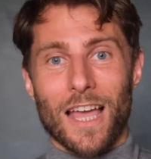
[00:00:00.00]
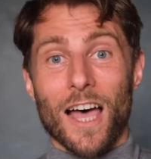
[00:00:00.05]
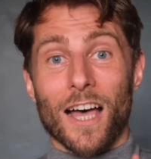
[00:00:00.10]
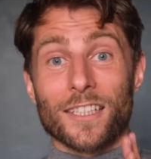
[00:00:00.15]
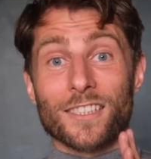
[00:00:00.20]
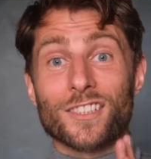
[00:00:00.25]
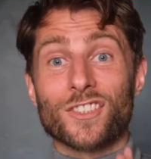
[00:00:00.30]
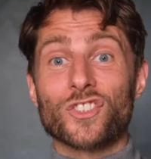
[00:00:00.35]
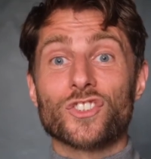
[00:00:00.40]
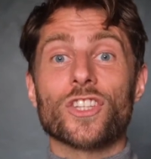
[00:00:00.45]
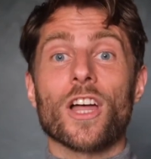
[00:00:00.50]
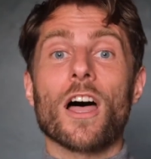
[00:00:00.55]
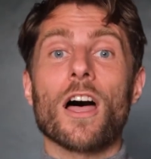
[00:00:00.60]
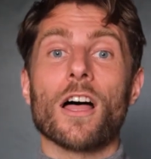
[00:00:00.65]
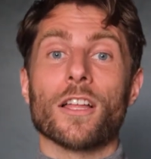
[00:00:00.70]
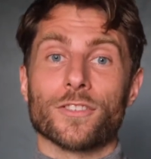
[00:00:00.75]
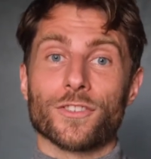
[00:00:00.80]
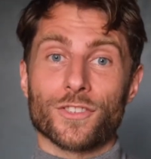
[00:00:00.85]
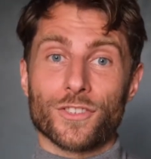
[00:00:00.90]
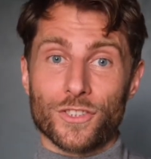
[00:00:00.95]
a
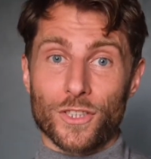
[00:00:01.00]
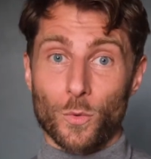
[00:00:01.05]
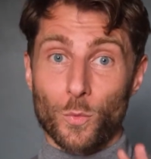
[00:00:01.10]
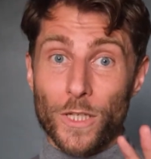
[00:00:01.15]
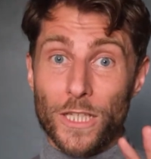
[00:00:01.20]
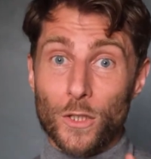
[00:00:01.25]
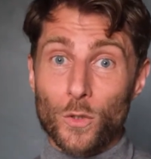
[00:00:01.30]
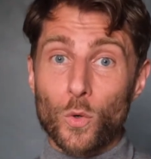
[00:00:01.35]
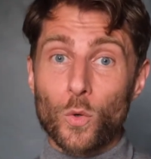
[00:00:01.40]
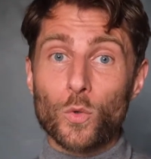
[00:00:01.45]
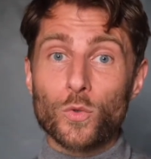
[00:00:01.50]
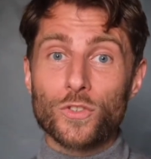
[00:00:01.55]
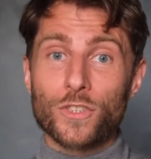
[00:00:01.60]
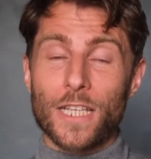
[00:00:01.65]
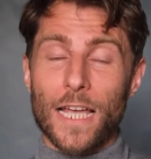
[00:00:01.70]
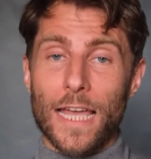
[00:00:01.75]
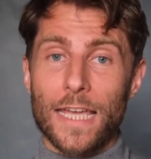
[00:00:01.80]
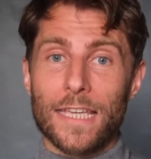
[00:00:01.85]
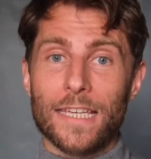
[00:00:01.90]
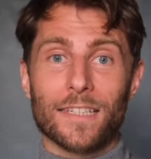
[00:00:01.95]
stance that we can all
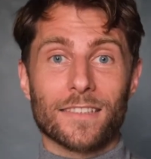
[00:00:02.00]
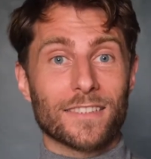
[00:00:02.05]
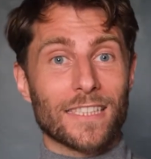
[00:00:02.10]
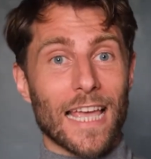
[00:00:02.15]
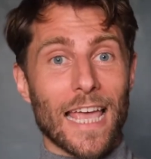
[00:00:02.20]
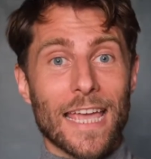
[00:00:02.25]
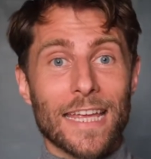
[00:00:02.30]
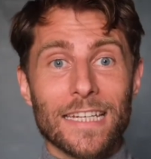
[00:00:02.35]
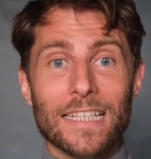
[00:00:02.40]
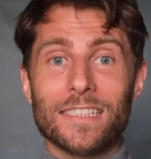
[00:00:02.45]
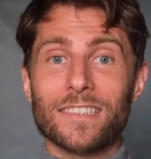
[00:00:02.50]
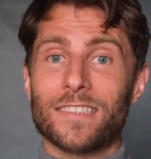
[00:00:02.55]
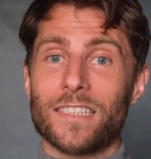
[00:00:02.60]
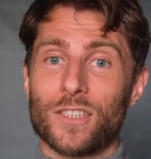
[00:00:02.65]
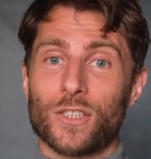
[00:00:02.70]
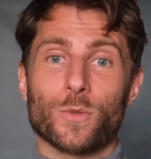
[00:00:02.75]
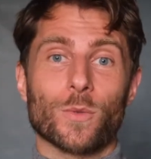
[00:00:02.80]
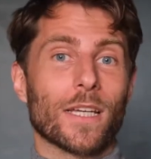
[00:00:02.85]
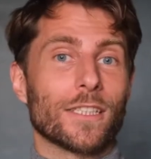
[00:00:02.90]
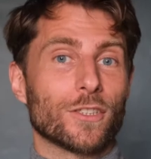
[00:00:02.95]
take to any
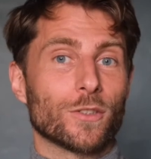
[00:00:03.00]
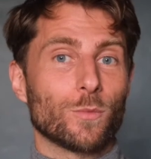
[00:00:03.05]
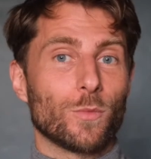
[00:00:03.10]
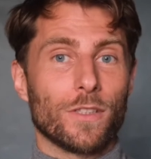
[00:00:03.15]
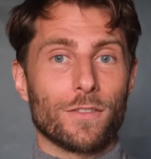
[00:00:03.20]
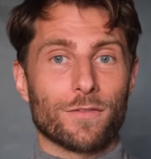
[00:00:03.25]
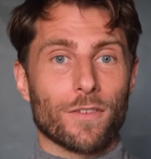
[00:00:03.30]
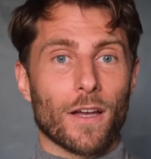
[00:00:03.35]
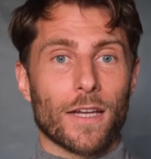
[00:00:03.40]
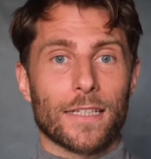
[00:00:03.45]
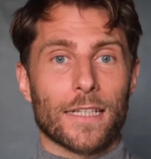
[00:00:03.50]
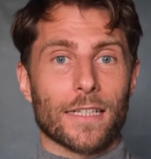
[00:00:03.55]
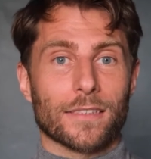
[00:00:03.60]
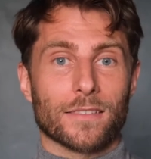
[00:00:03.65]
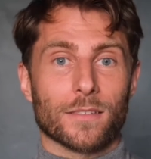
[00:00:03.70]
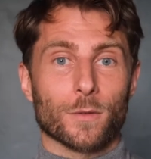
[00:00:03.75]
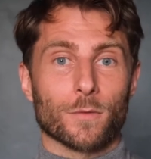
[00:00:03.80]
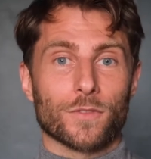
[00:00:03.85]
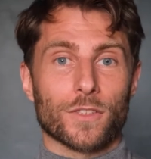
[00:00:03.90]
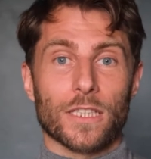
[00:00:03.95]
situation we find
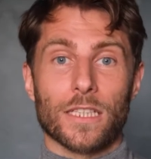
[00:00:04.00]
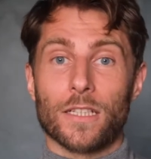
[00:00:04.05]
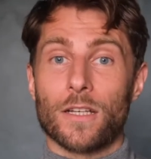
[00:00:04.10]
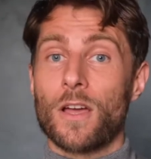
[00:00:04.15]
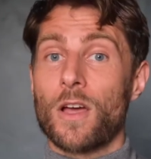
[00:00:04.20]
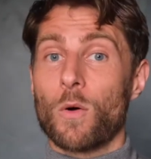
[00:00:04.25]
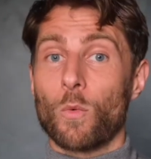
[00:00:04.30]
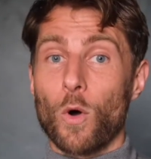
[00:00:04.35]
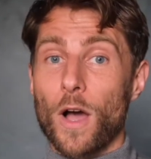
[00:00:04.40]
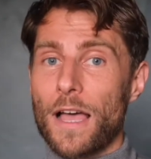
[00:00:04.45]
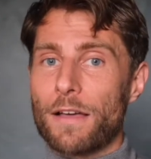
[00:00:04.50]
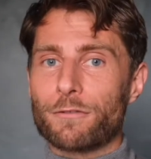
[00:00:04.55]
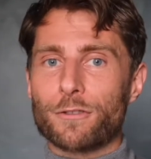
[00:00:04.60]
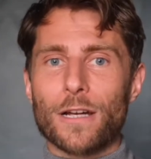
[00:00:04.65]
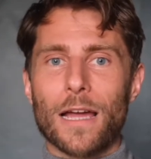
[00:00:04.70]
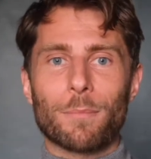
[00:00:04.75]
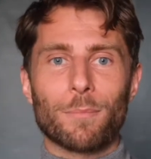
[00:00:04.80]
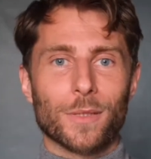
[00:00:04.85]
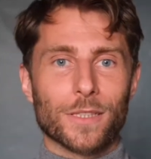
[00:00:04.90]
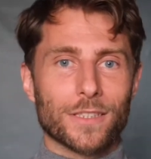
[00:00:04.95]
ourselves in, whatever
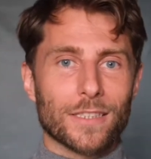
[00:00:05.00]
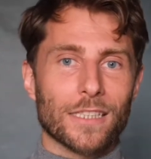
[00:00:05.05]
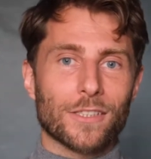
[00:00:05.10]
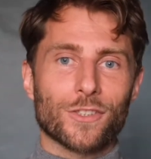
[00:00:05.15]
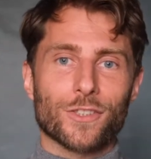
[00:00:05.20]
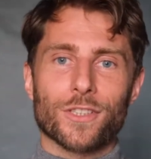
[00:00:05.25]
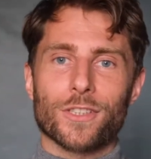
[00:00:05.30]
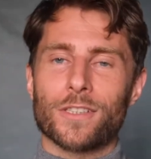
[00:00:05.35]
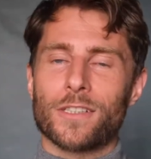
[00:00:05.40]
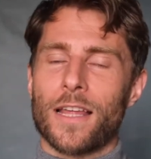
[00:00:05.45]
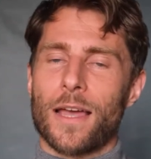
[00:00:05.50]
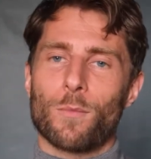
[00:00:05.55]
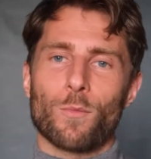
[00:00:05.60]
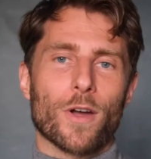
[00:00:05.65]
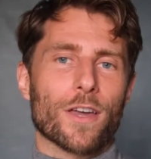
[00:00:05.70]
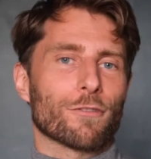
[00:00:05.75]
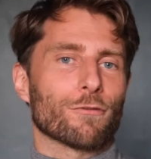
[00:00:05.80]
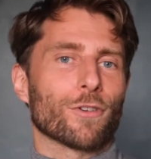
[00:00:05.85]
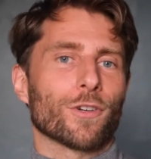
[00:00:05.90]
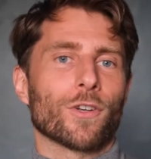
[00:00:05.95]
our position and
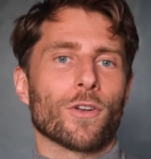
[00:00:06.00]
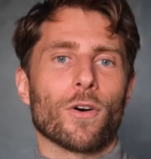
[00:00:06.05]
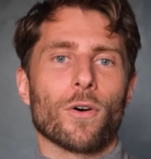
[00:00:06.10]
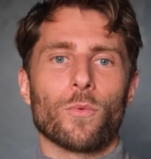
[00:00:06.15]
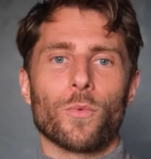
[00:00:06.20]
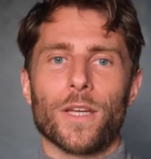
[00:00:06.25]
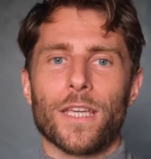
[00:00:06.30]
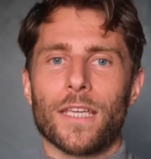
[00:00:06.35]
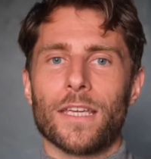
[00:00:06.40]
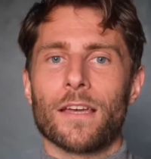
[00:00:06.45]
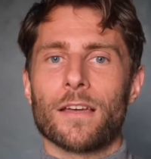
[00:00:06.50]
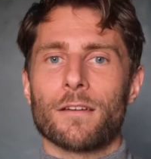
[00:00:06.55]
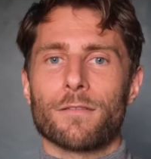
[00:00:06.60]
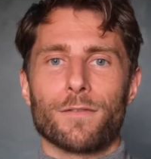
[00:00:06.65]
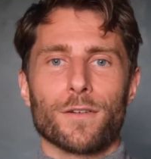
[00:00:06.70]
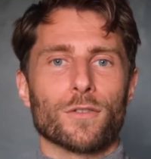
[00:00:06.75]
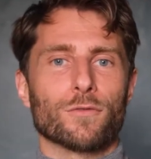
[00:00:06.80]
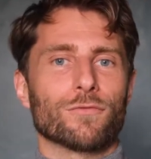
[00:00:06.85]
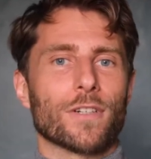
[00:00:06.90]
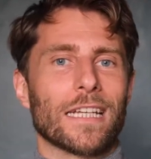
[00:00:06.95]
whether or not we
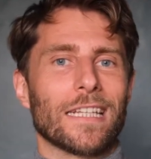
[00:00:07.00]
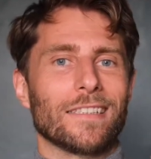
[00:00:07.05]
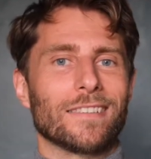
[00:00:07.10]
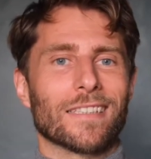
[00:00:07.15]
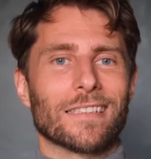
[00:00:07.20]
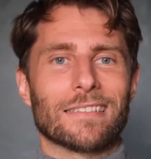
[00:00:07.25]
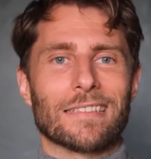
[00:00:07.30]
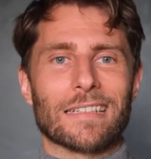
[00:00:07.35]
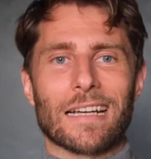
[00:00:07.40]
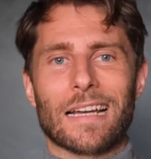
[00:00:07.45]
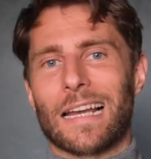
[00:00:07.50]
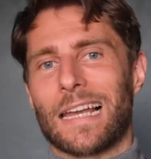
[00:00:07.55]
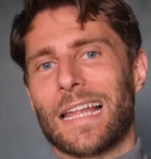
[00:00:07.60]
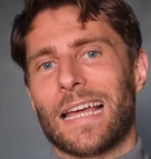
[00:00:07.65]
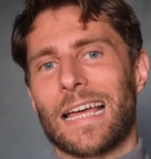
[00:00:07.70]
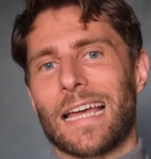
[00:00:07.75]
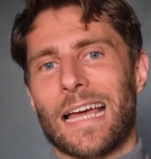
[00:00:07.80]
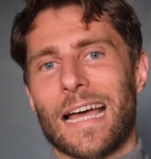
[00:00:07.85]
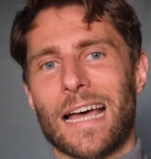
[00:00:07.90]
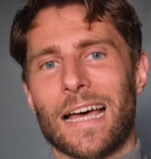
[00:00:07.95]
feel ready to
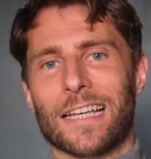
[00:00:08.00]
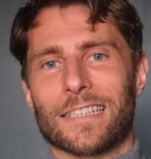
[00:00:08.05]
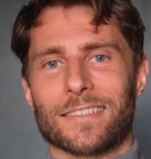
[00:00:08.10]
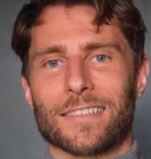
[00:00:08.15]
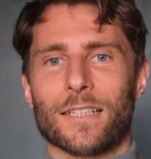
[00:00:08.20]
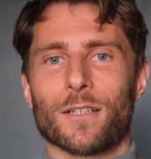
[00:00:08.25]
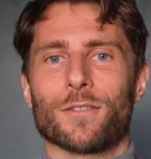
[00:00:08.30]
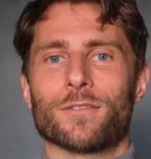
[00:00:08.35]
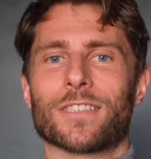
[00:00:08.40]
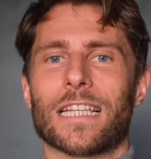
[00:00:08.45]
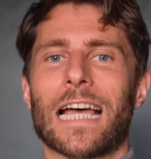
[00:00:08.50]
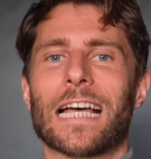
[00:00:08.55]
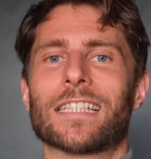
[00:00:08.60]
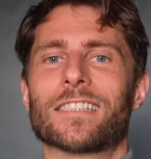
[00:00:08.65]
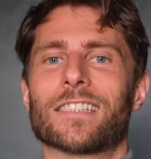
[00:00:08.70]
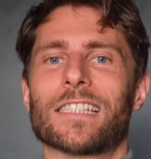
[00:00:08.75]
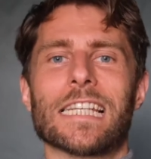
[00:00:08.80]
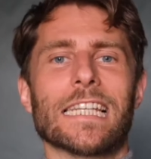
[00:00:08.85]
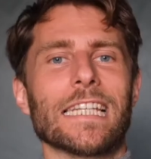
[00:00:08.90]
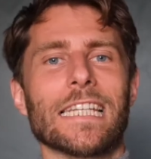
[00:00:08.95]
declare ourselves
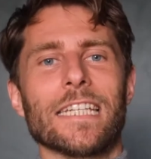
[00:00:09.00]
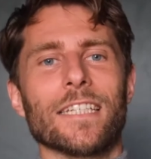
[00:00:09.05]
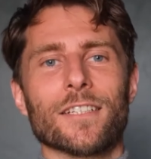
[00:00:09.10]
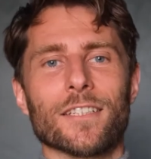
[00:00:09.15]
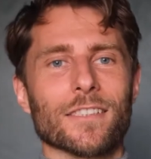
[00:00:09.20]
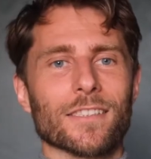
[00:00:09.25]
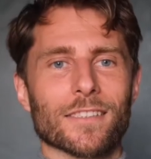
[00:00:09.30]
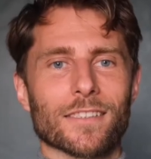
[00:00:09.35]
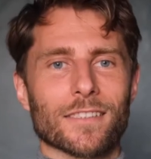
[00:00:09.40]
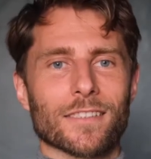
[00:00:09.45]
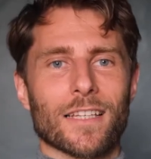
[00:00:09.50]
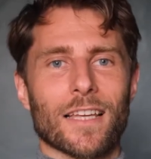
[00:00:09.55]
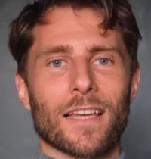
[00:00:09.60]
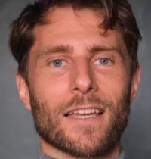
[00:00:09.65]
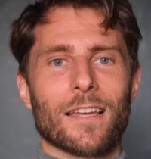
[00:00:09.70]
as leaders.